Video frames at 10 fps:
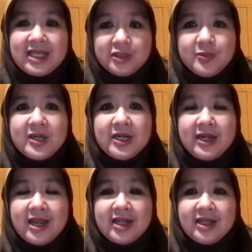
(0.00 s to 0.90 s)
the
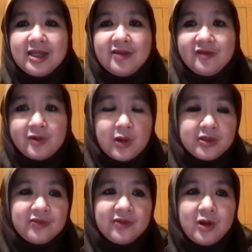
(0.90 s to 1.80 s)
expert and of
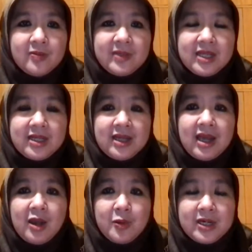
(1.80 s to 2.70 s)
course from
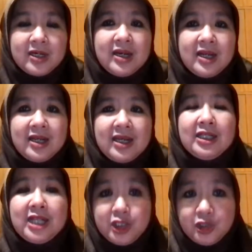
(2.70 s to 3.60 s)
our
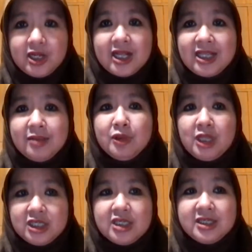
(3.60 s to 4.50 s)
national
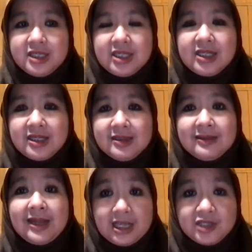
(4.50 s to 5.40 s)
immunization
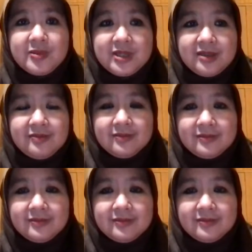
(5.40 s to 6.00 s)
expert.